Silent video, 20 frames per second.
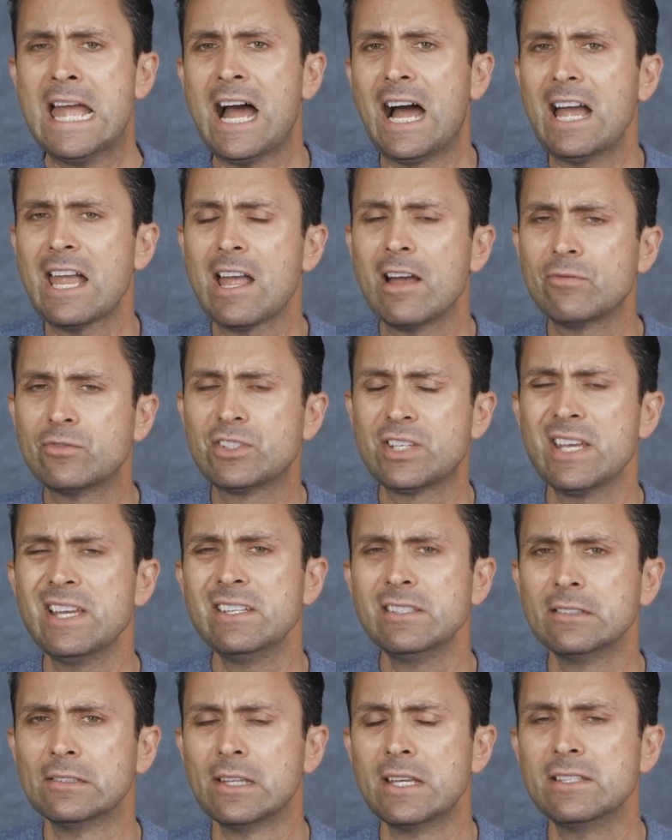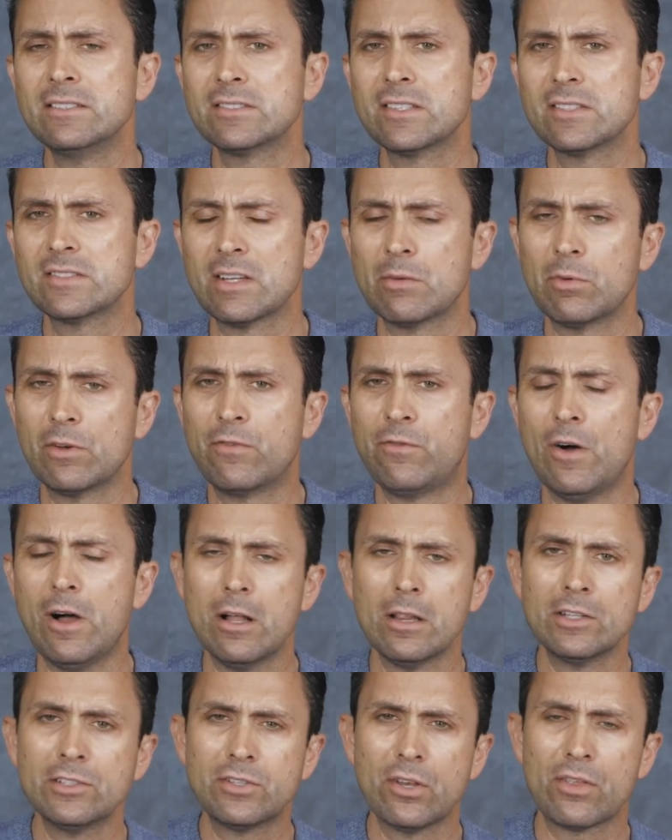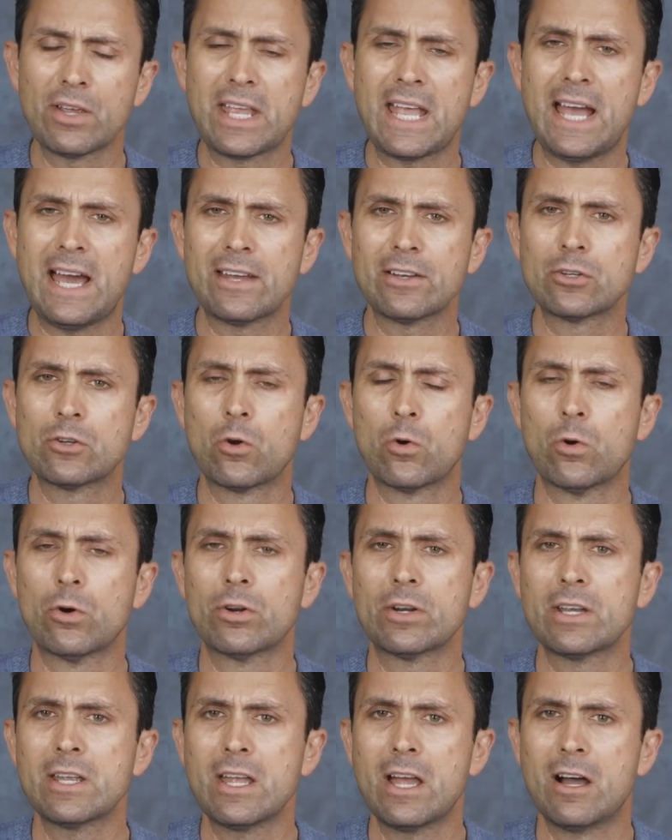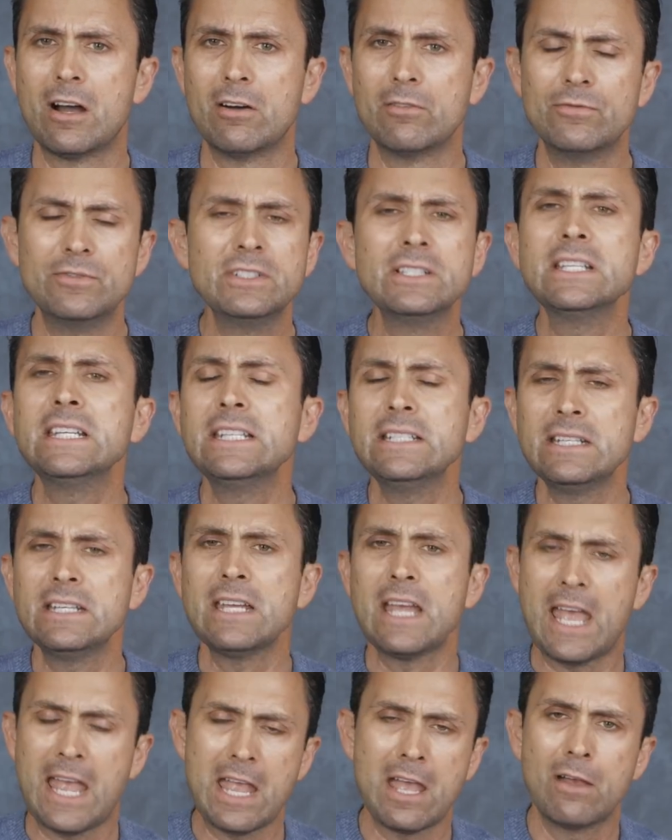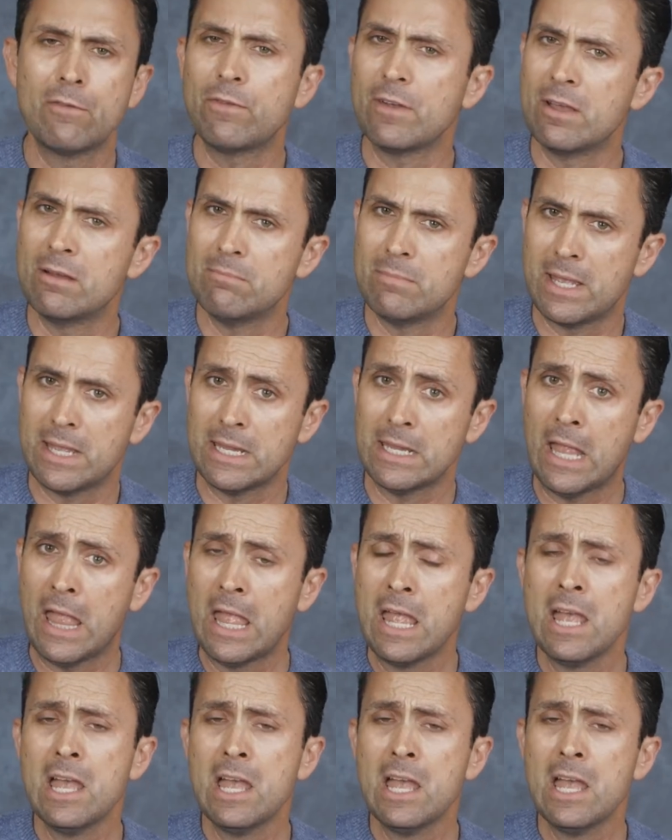I have 10 lenses that would fall into the category of needing AFMA.